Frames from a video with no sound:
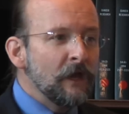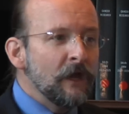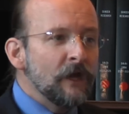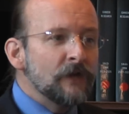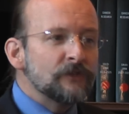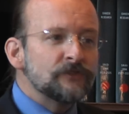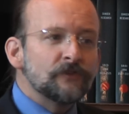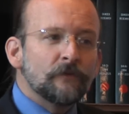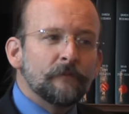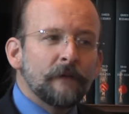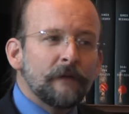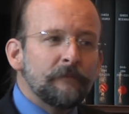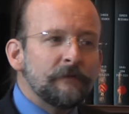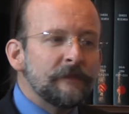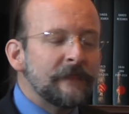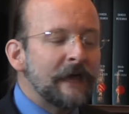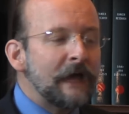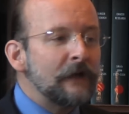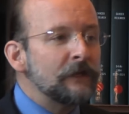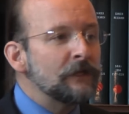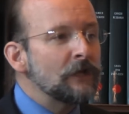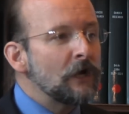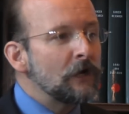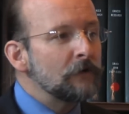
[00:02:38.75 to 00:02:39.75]
So maybe
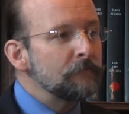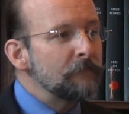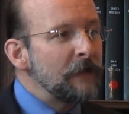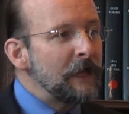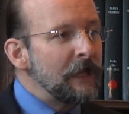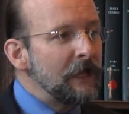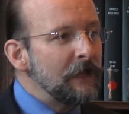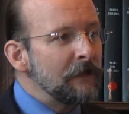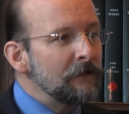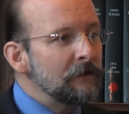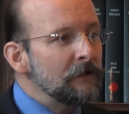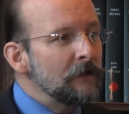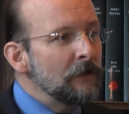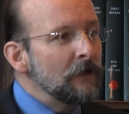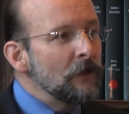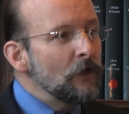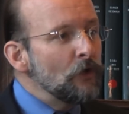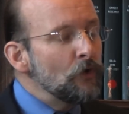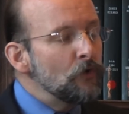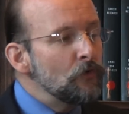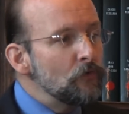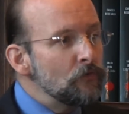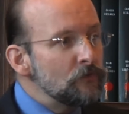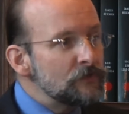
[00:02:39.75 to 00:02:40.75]
that young man
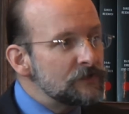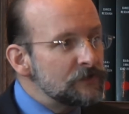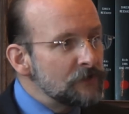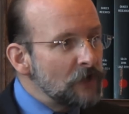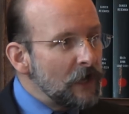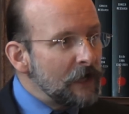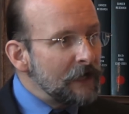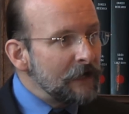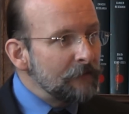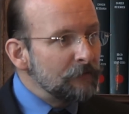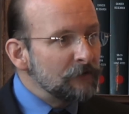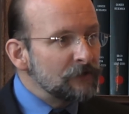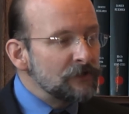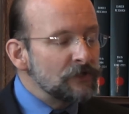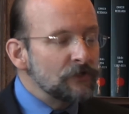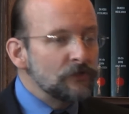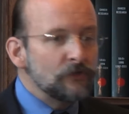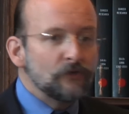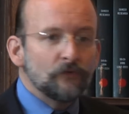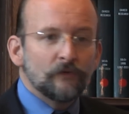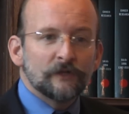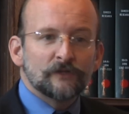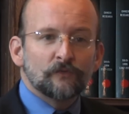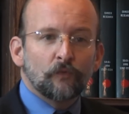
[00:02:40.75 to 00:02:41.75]
who's not able to
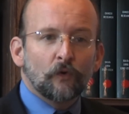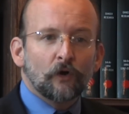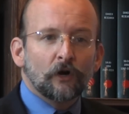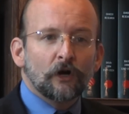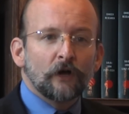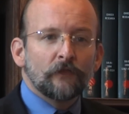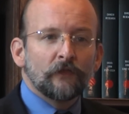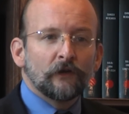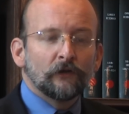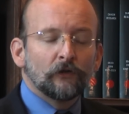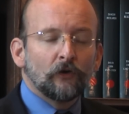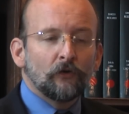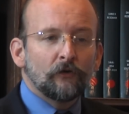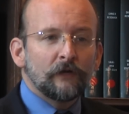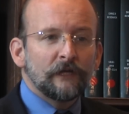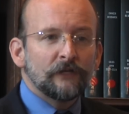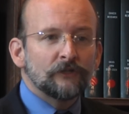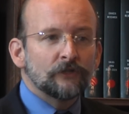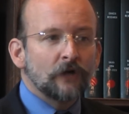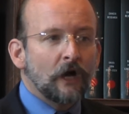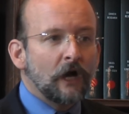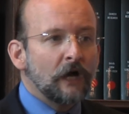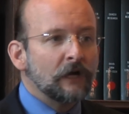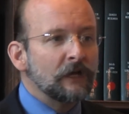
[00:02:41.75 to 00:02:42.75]
do his work on the loading
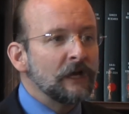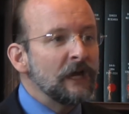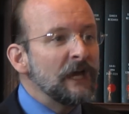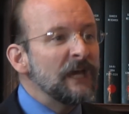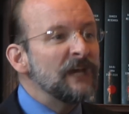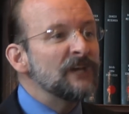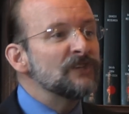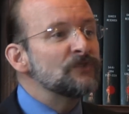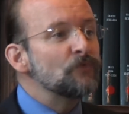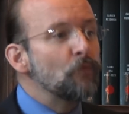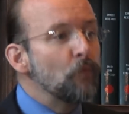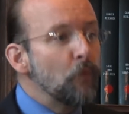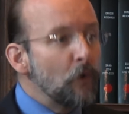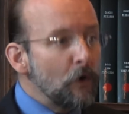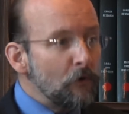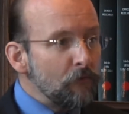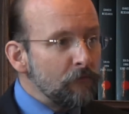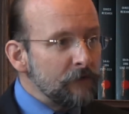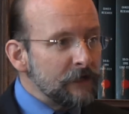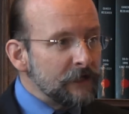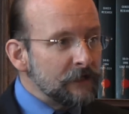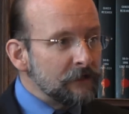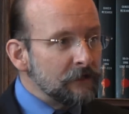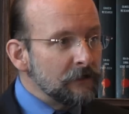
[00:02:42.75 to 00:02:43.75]
dock is
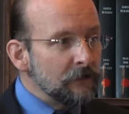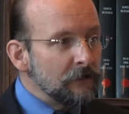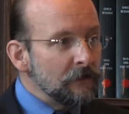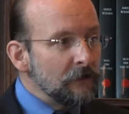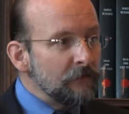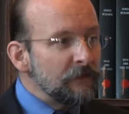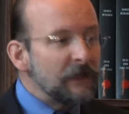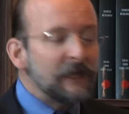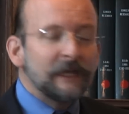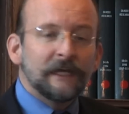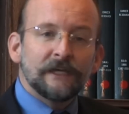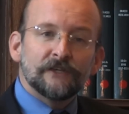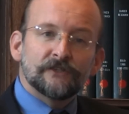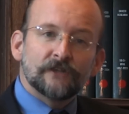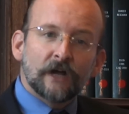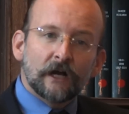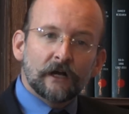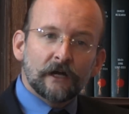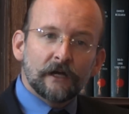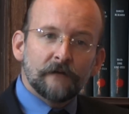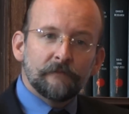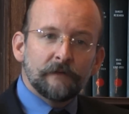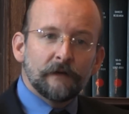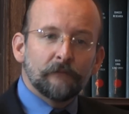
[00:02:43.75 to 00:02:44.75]
worried that he's not
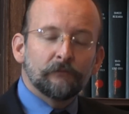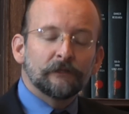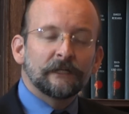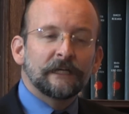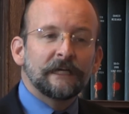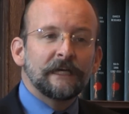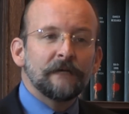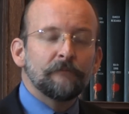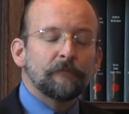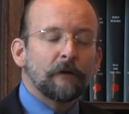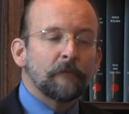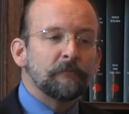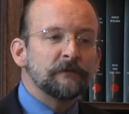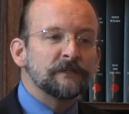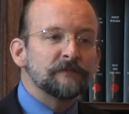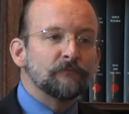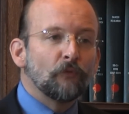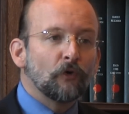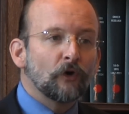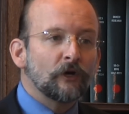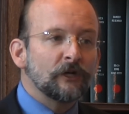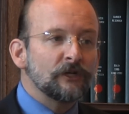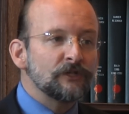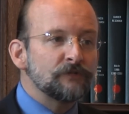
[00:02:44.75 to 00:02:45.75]
going to be able to keep up his
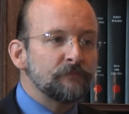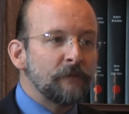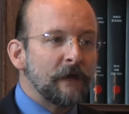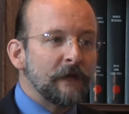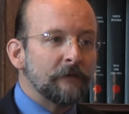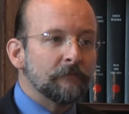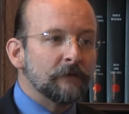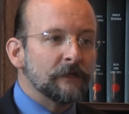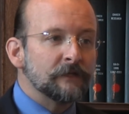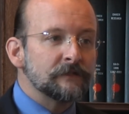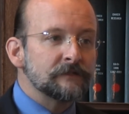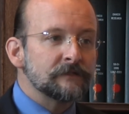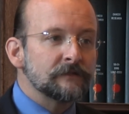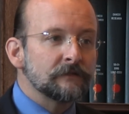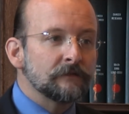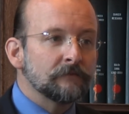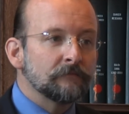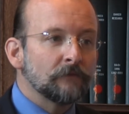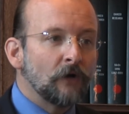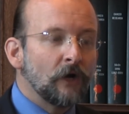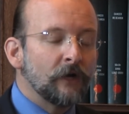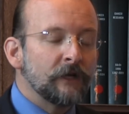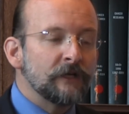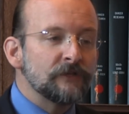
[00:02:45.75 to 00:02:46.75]
mortgage payments
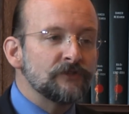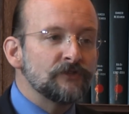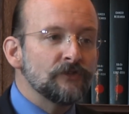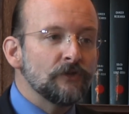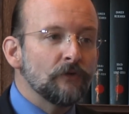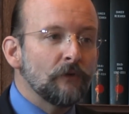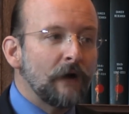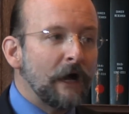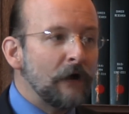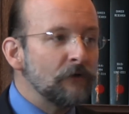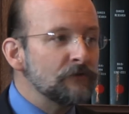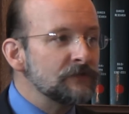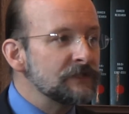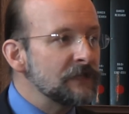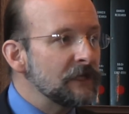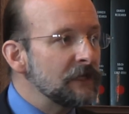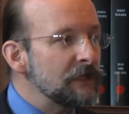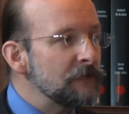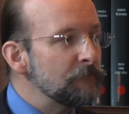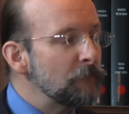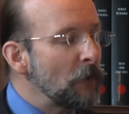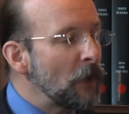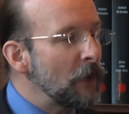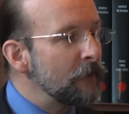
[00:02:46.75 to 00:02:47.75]
on his new house that he
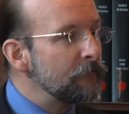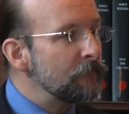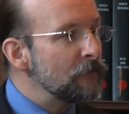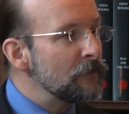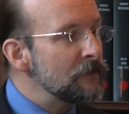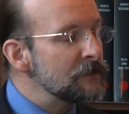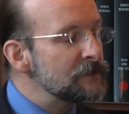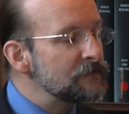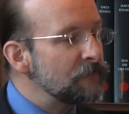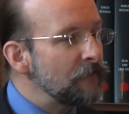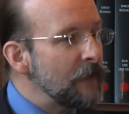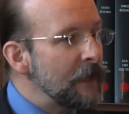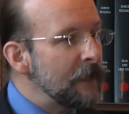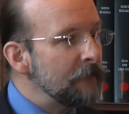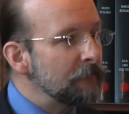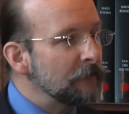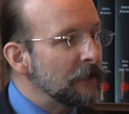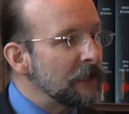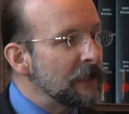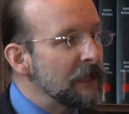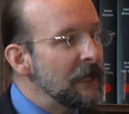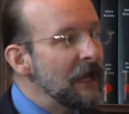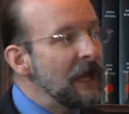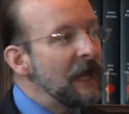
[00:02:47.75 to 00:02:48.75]
bought for his
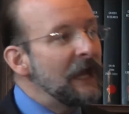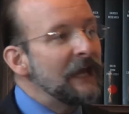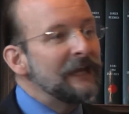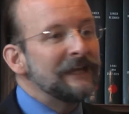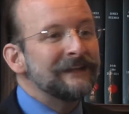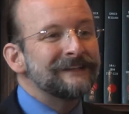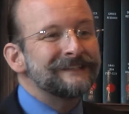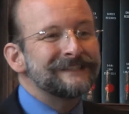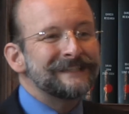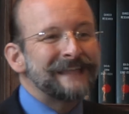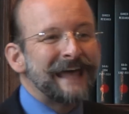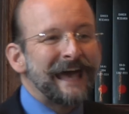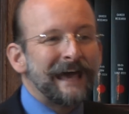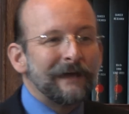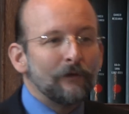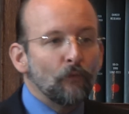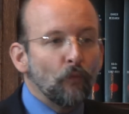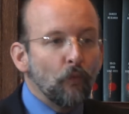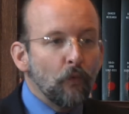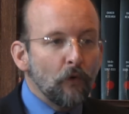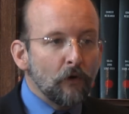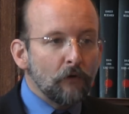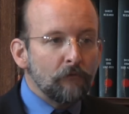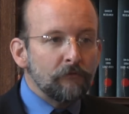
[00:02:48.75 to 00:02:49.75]
family. And it's that
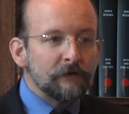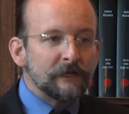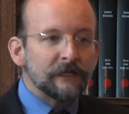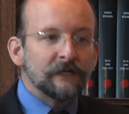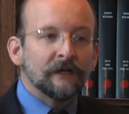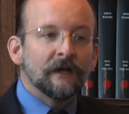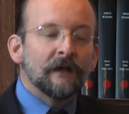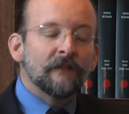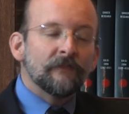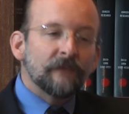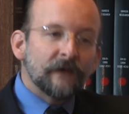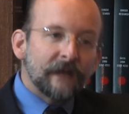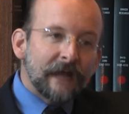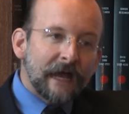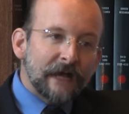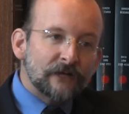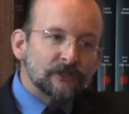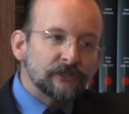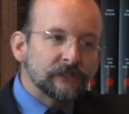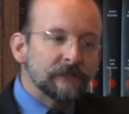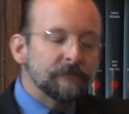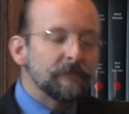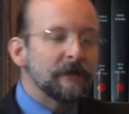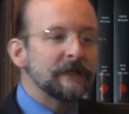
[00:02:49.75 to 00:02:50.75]
worry that
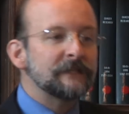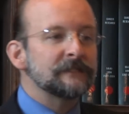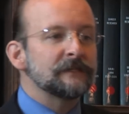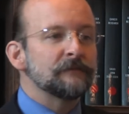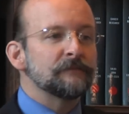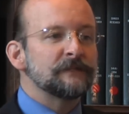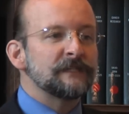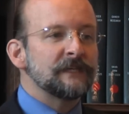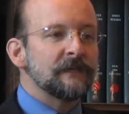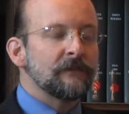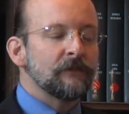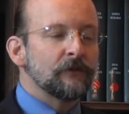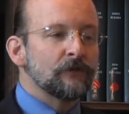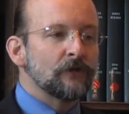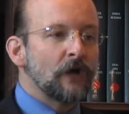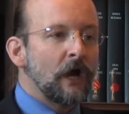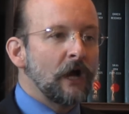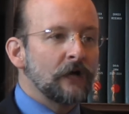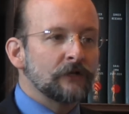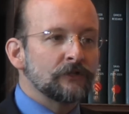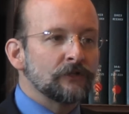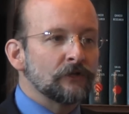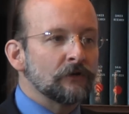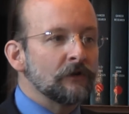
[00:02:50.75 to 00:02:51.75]
actually makes him see the
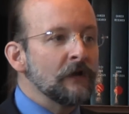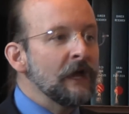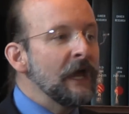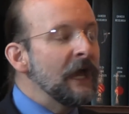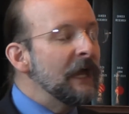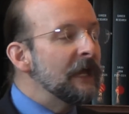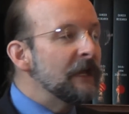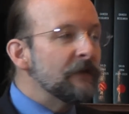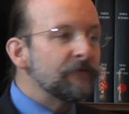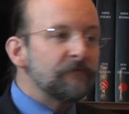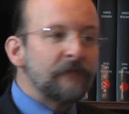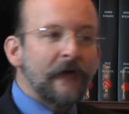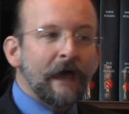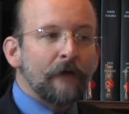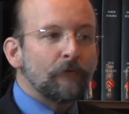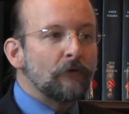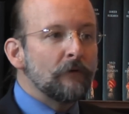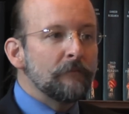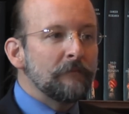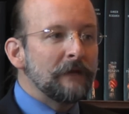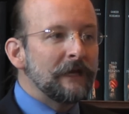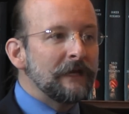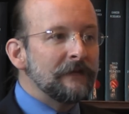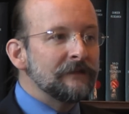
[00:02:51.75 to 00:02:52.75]
doctor. And if that
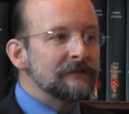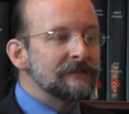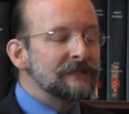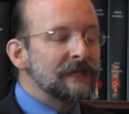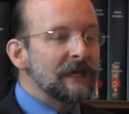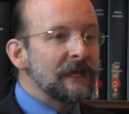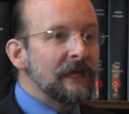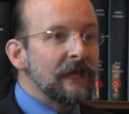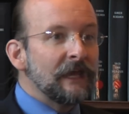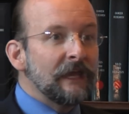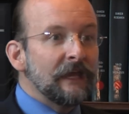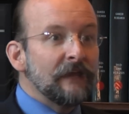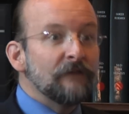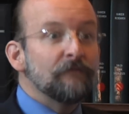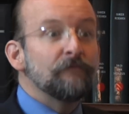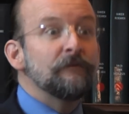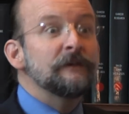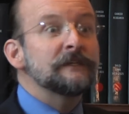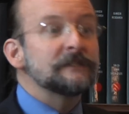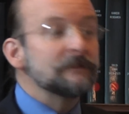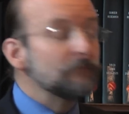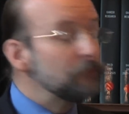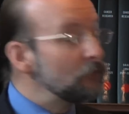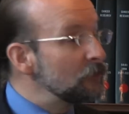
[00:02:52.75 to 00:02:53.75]
remains
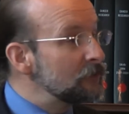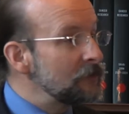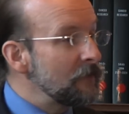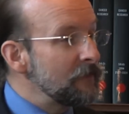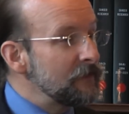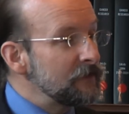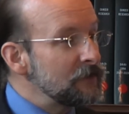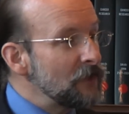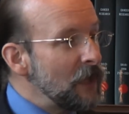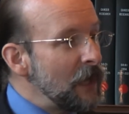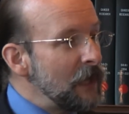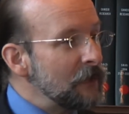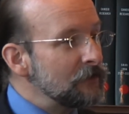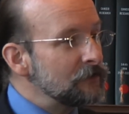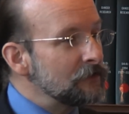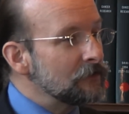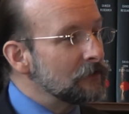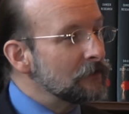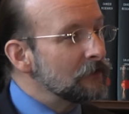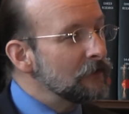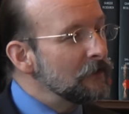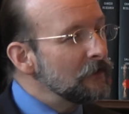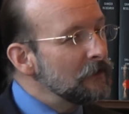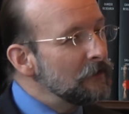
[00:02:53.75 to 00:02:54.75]
invisible to the
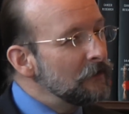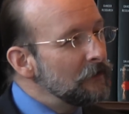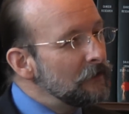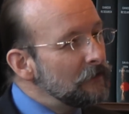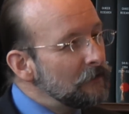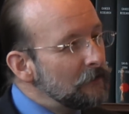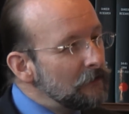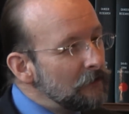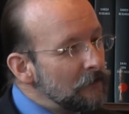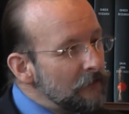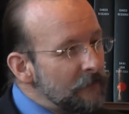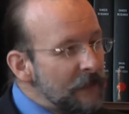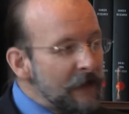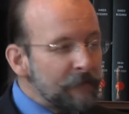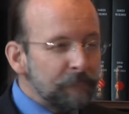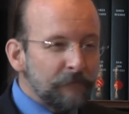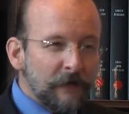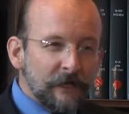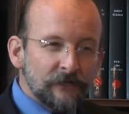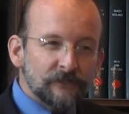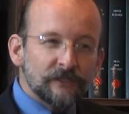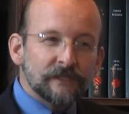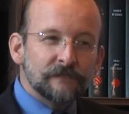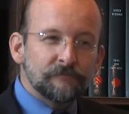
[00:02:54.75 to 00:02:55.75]
doctor, that
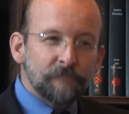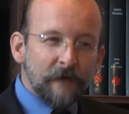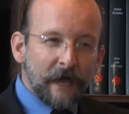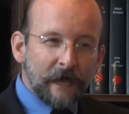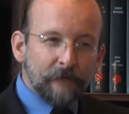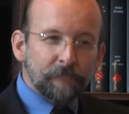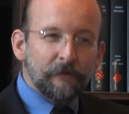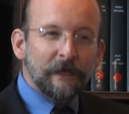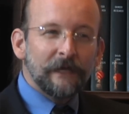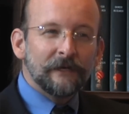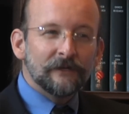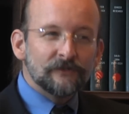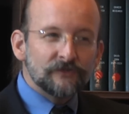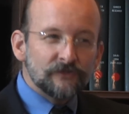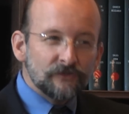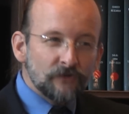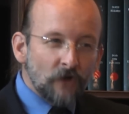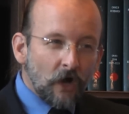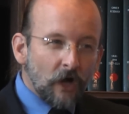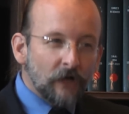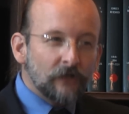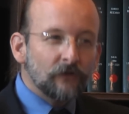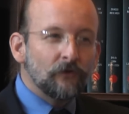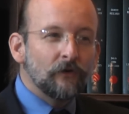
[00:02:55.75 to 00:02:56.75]
patient's back pain is
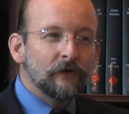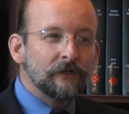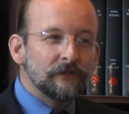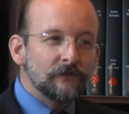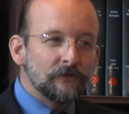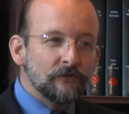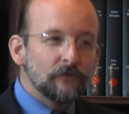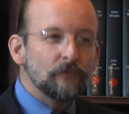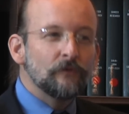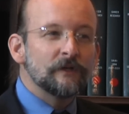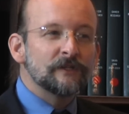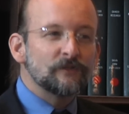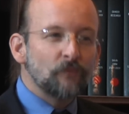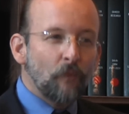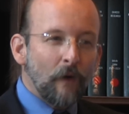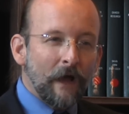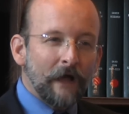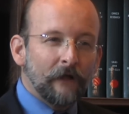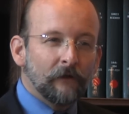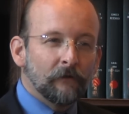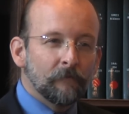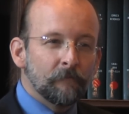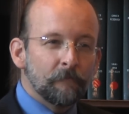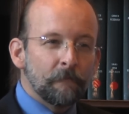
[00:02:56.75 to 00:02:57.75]
not going to do as
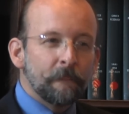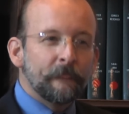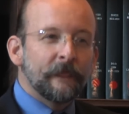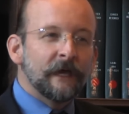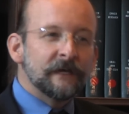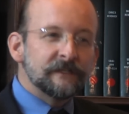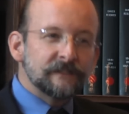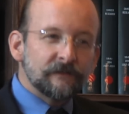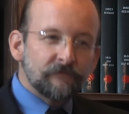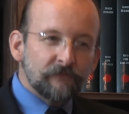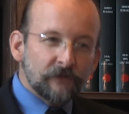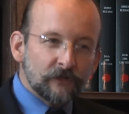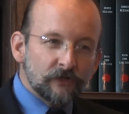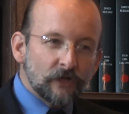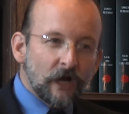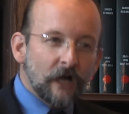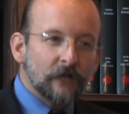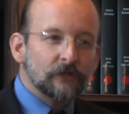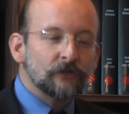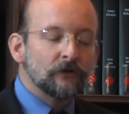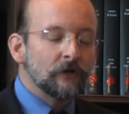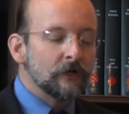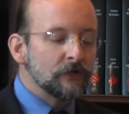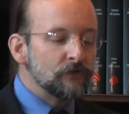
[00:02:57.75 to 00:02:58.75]
well as if the
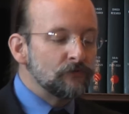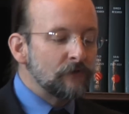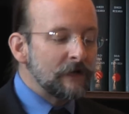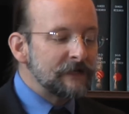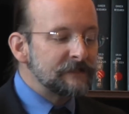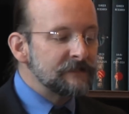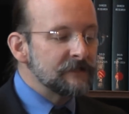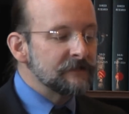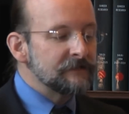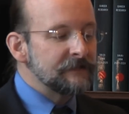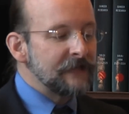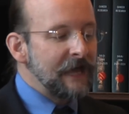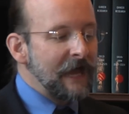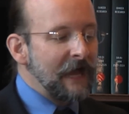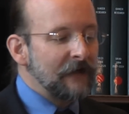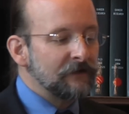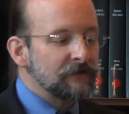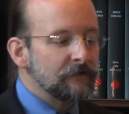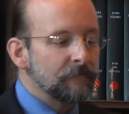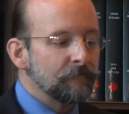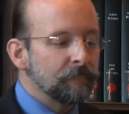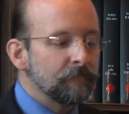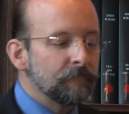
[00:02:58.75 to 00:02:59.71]
doctor addresses that.